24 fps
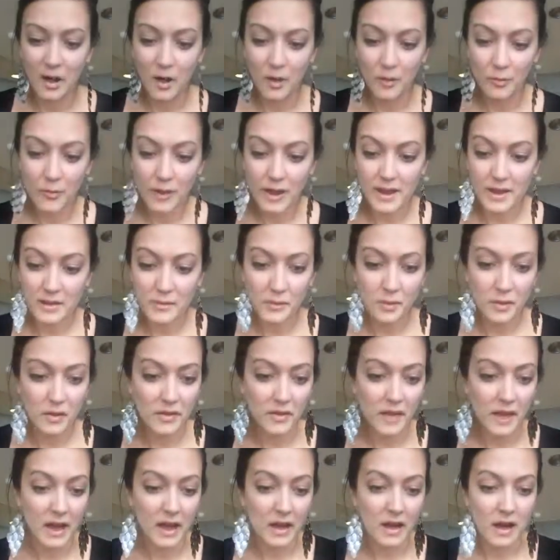all right, well,
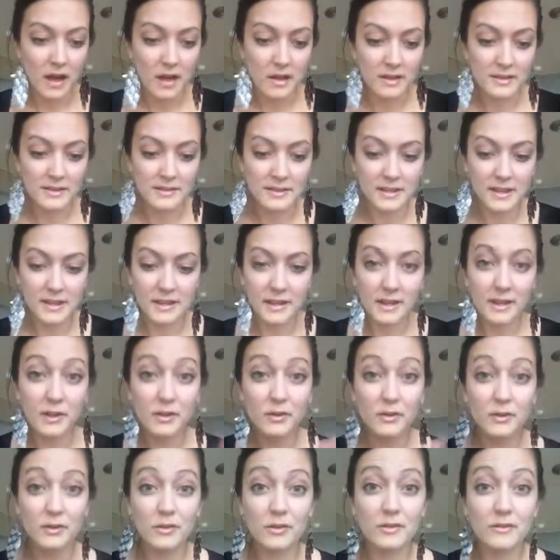that honestly
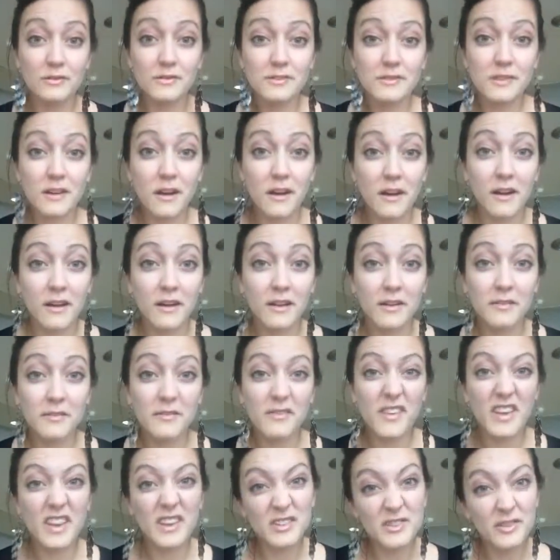concludes our
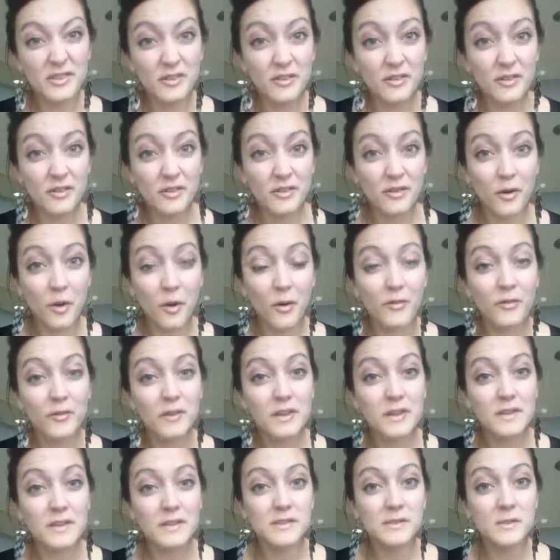facial.
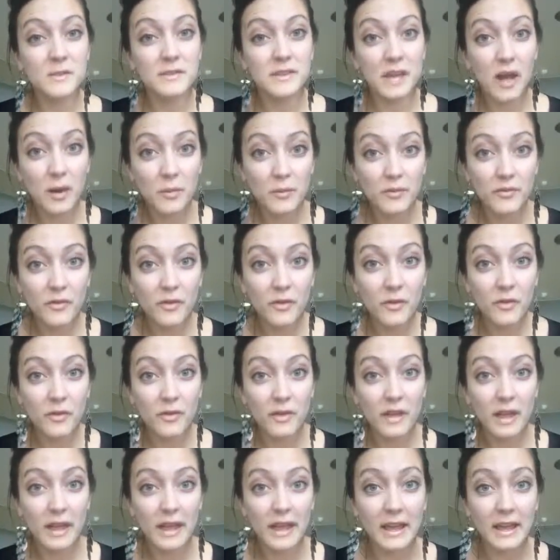Hopefully this was
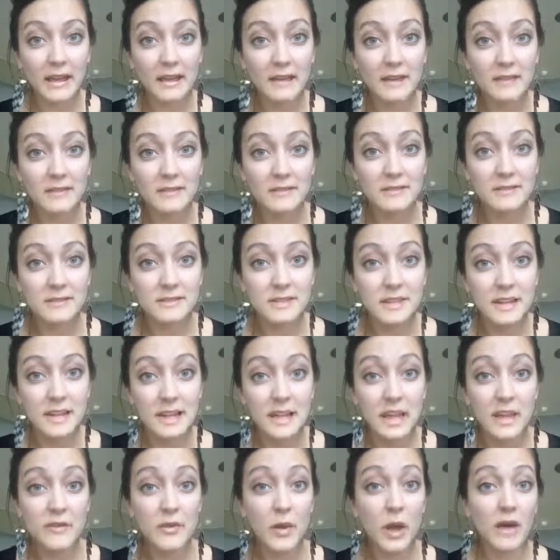helpful, and
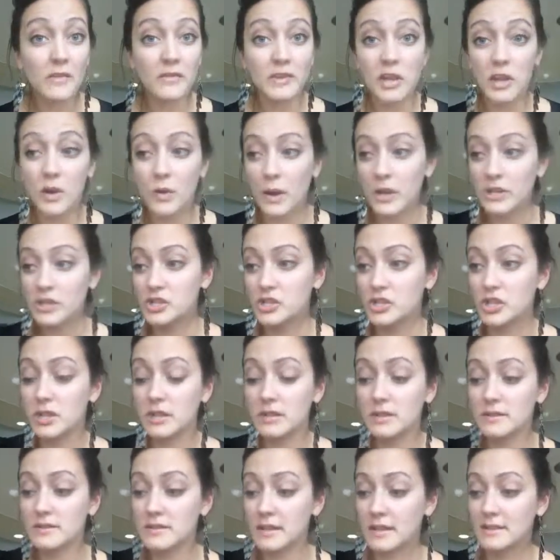if you have any
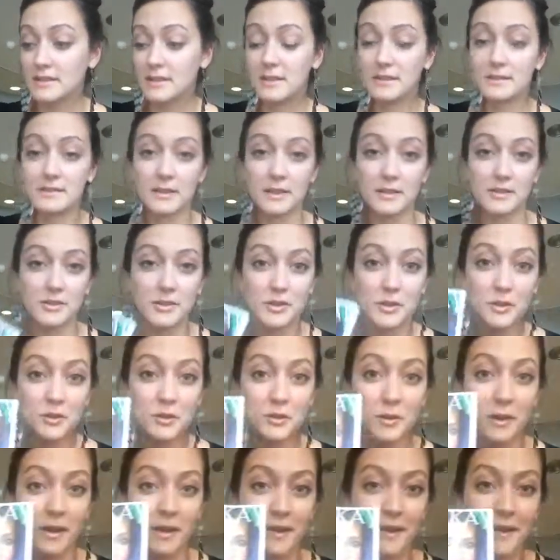questions, I did send
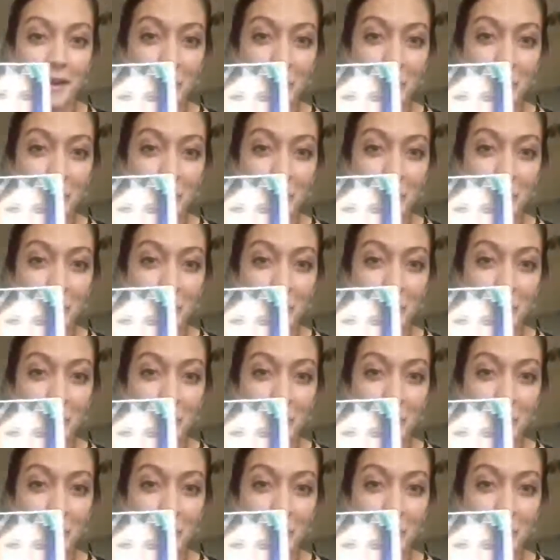you